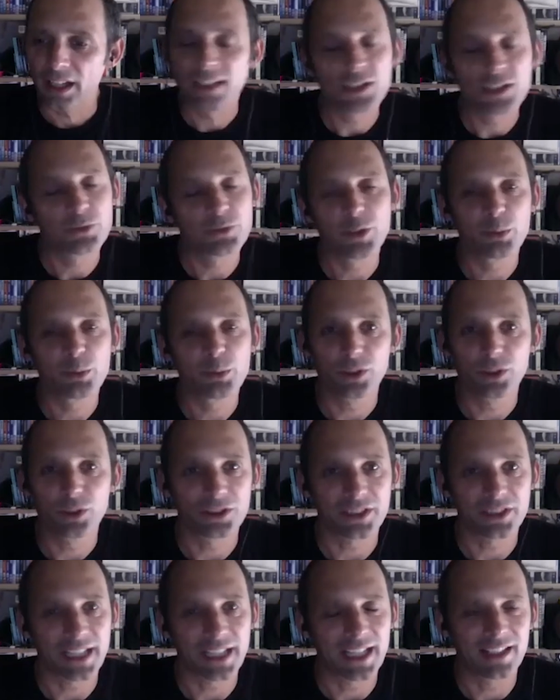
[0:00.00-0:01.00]
this film wouldn't
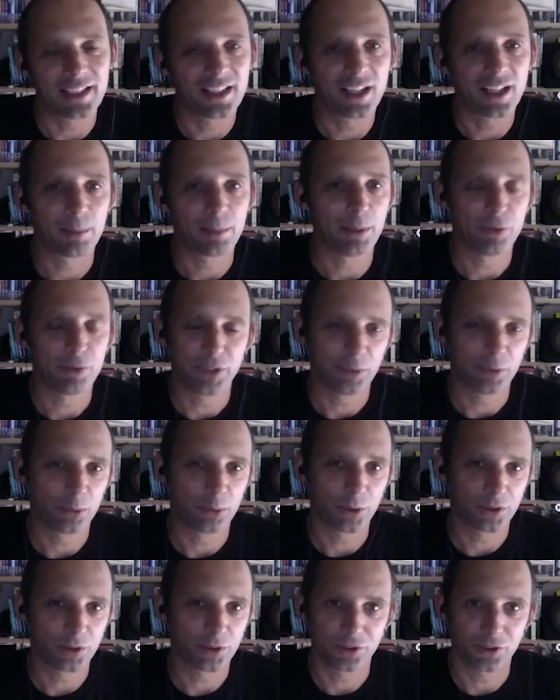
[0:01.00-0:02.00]
stand up if it
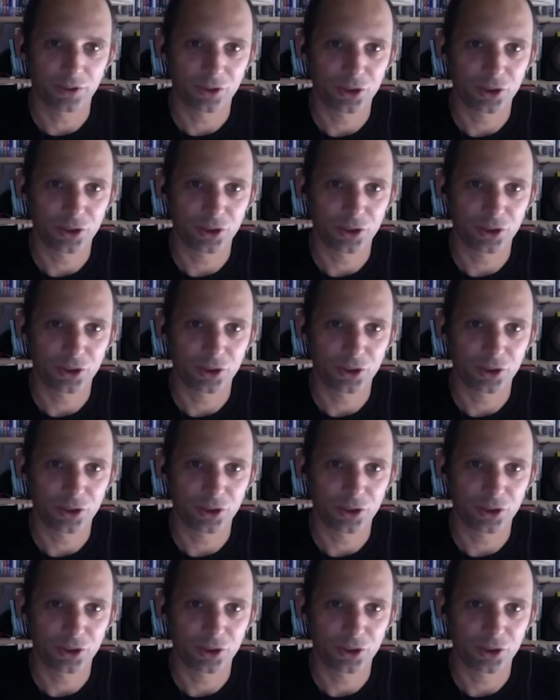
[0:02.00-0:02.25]
wasn't